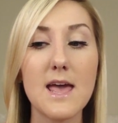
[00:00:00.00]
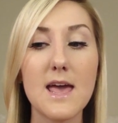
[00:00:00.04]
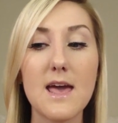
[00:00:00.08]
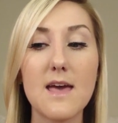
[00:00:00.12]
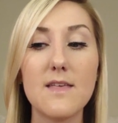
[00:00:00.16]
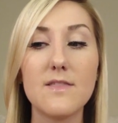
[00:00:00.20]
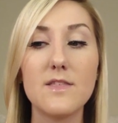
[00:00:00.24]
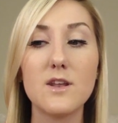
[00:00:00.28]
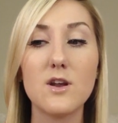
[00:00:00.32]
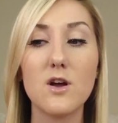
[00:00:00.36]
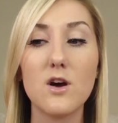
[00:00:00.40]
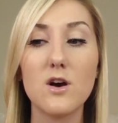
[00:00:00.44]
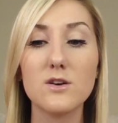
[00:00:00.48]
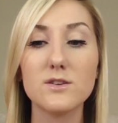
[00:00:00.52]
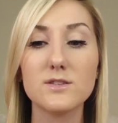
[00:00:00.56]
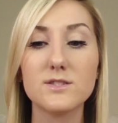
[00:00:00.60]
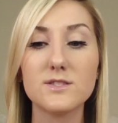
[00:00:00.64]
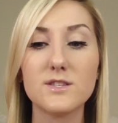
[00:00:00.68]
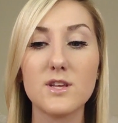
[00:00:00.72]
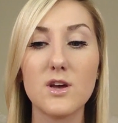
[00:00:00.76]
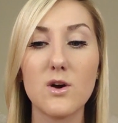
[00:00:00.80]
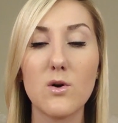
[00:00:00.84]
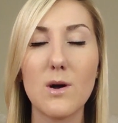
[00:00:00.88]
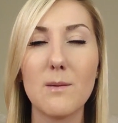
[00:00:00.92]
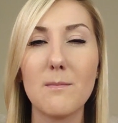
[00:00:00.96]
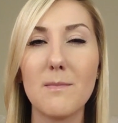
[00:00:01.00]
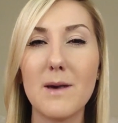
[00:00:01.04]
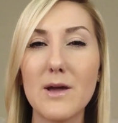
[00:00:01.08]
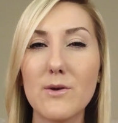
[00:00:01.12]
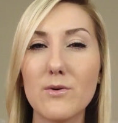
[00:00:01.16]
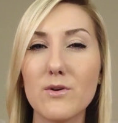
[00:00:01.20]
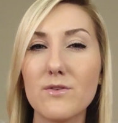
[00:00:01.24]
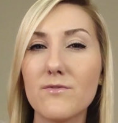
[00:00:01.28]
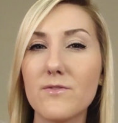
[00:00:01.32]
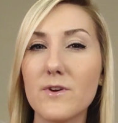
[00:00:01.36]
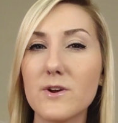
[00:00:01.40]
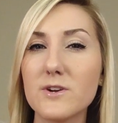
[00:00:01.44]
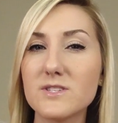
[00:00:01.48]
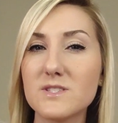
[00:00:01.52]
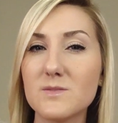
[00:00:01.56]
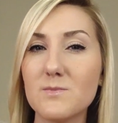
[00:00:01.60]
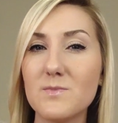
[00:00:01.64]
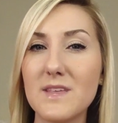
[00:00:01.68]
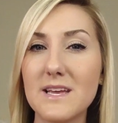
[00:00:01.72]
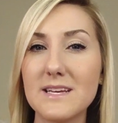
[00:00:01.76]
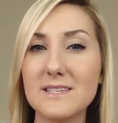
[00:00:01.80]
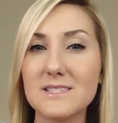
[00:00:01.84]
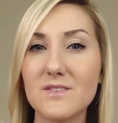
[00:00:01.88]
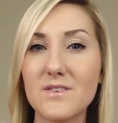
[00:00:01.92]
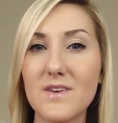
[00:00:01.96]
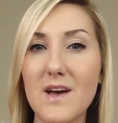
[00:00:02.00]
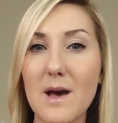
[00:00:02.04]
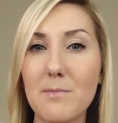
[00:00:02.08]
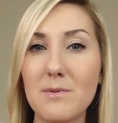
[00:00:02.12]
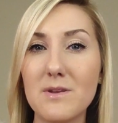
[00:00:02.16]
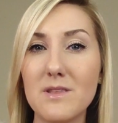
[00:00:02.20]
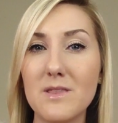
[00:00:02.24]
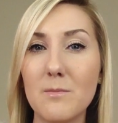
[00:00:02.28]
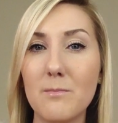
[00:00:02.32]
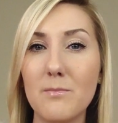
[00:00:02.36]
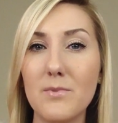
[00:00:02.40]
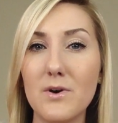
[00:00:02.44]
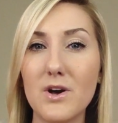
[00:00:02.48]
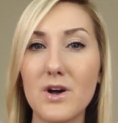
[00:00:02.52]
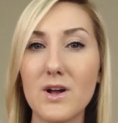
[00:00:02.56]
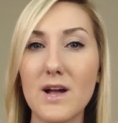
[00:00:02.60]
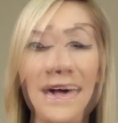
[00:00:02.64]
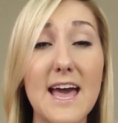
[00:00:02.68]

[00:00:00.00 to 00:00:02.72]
And then also I might refer to some things that have happened in the book.